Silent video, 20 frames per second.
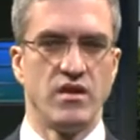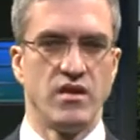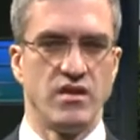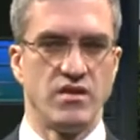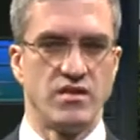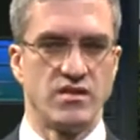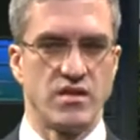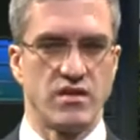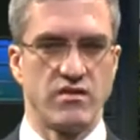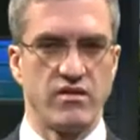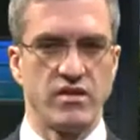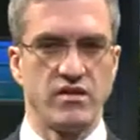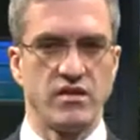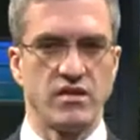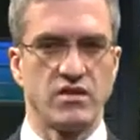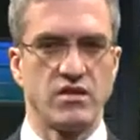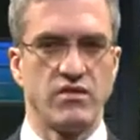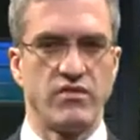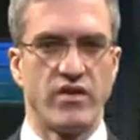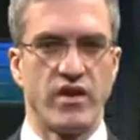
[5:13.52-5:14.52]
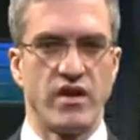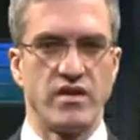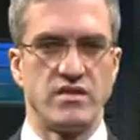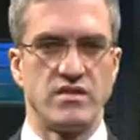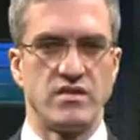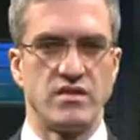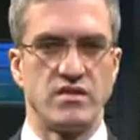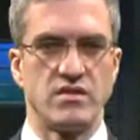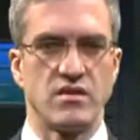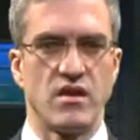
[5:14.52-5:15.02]
Hysteretic
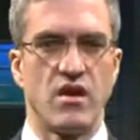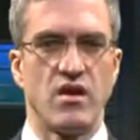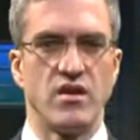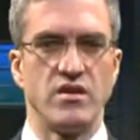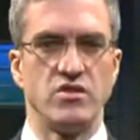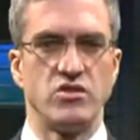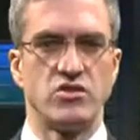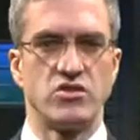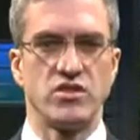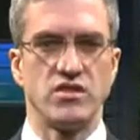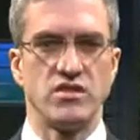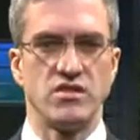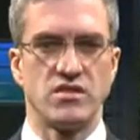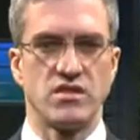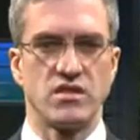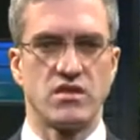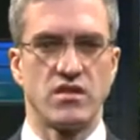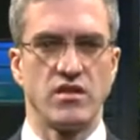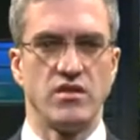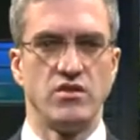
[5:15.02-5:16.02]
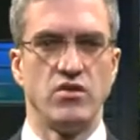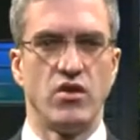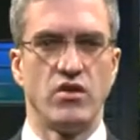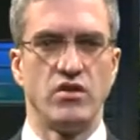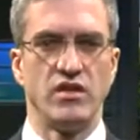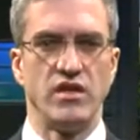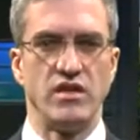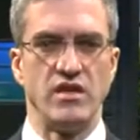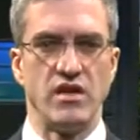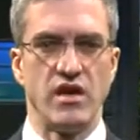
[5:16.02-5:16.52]
devices are intrinsically
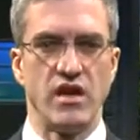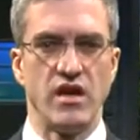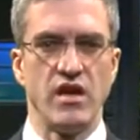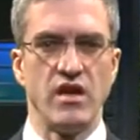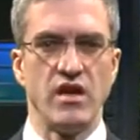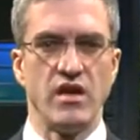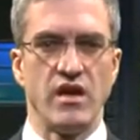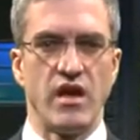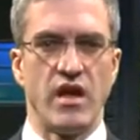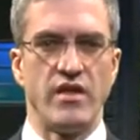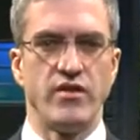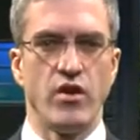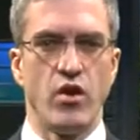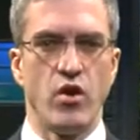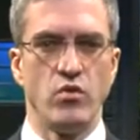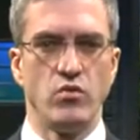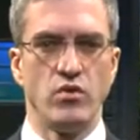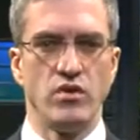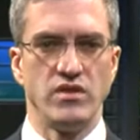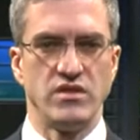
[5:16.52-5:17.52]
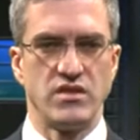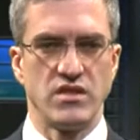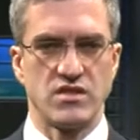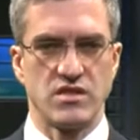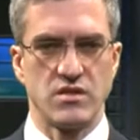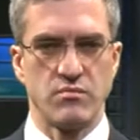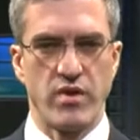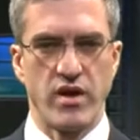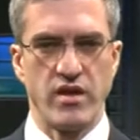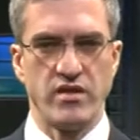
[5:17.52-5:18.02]
nonlinear and only
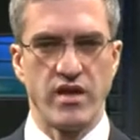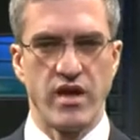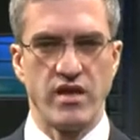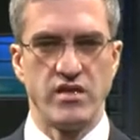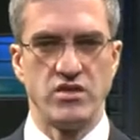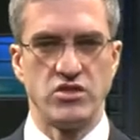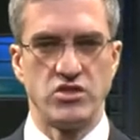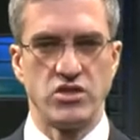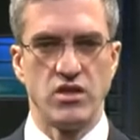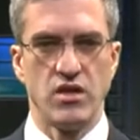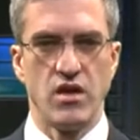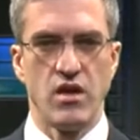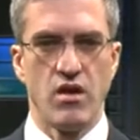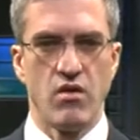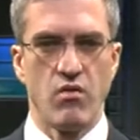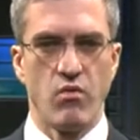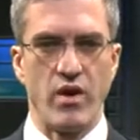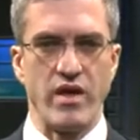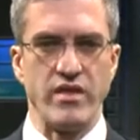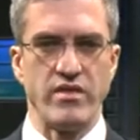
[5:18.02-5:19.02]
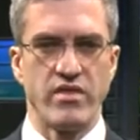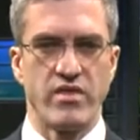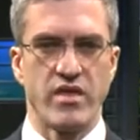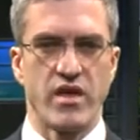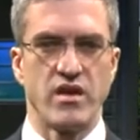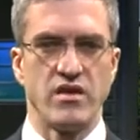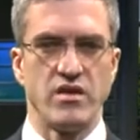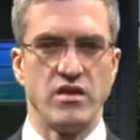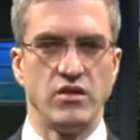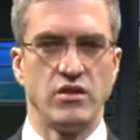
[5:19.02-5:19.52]
dissipate energy when
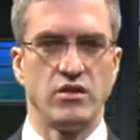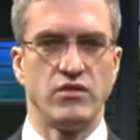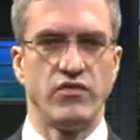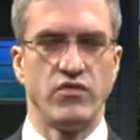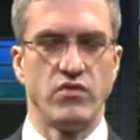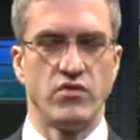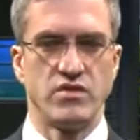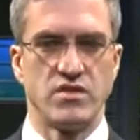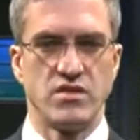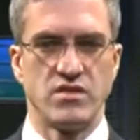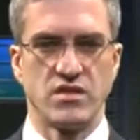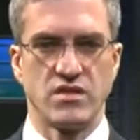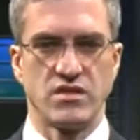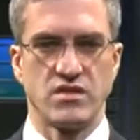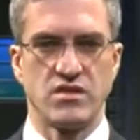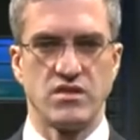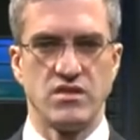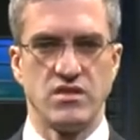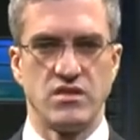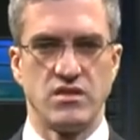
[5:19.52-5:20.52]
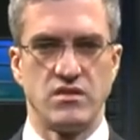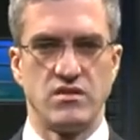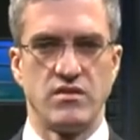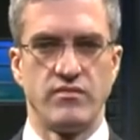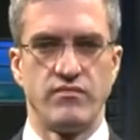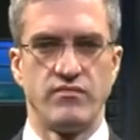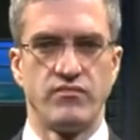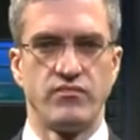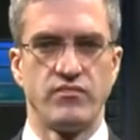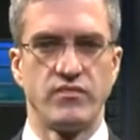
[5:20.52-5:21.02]
their yield force is exceeded.
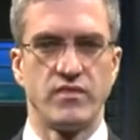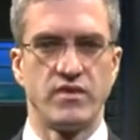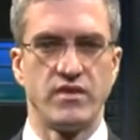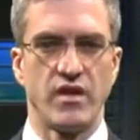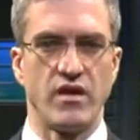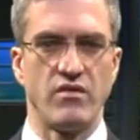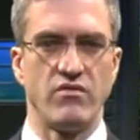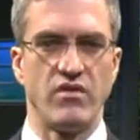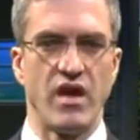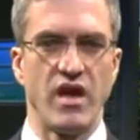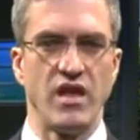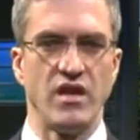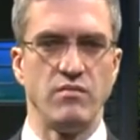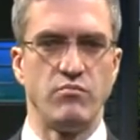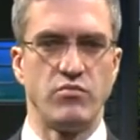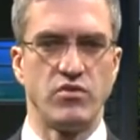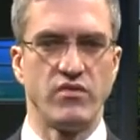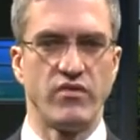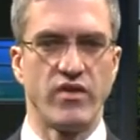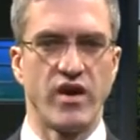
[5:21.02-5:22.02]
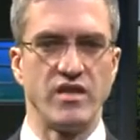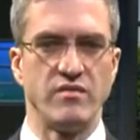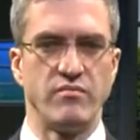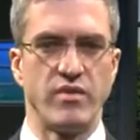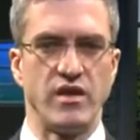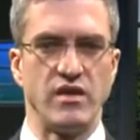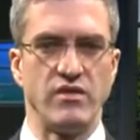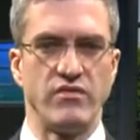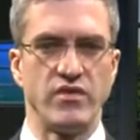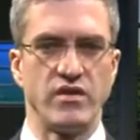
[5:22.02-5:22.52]
They rarely provide
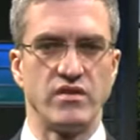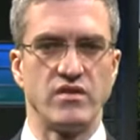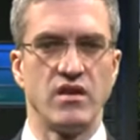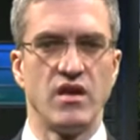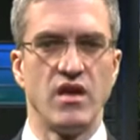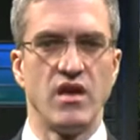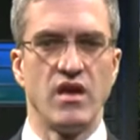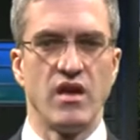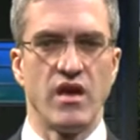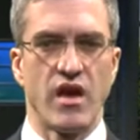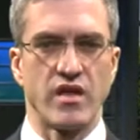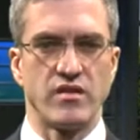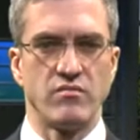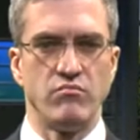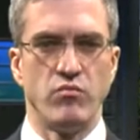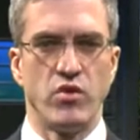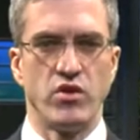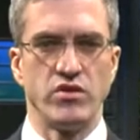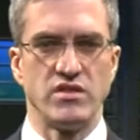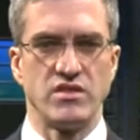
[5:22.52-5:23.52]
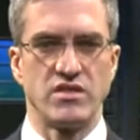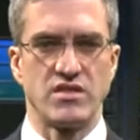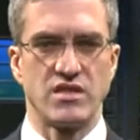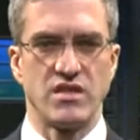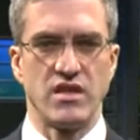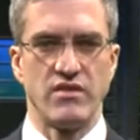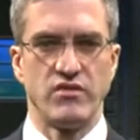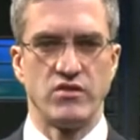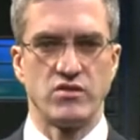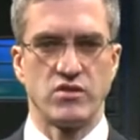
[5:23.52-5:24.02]
benefit at modest
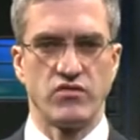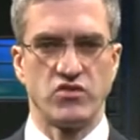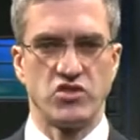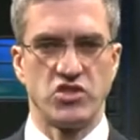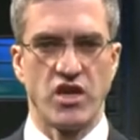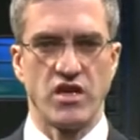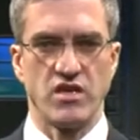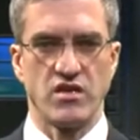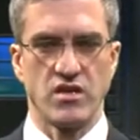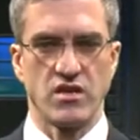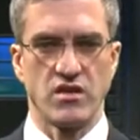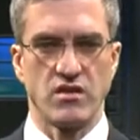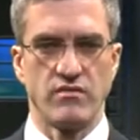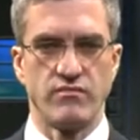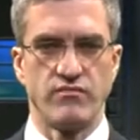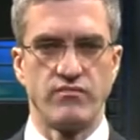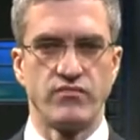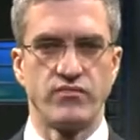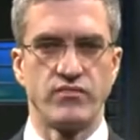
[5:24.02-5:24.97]
levels of shaking.